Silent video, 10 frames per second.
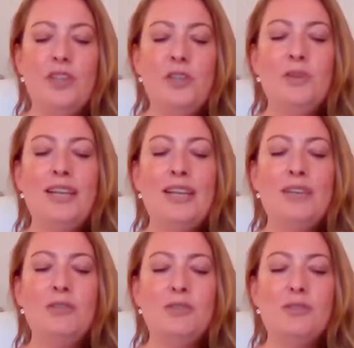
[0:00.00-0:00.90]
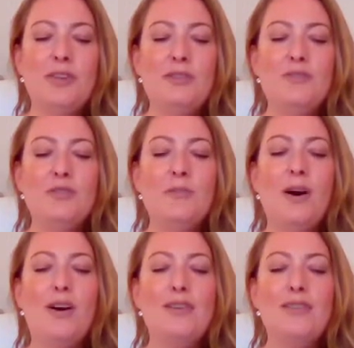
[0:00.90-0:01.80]
You allow yourself to
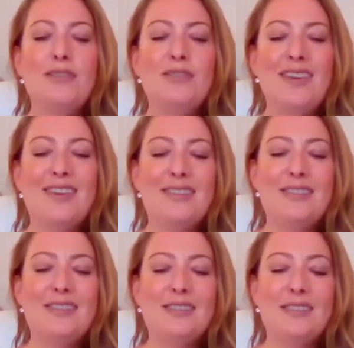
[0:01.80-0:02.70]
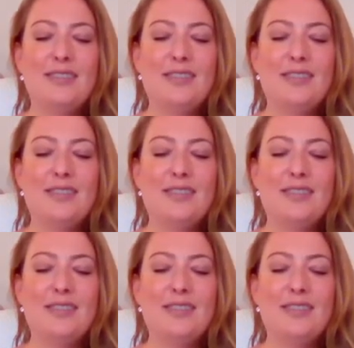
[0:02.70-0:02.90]
pass this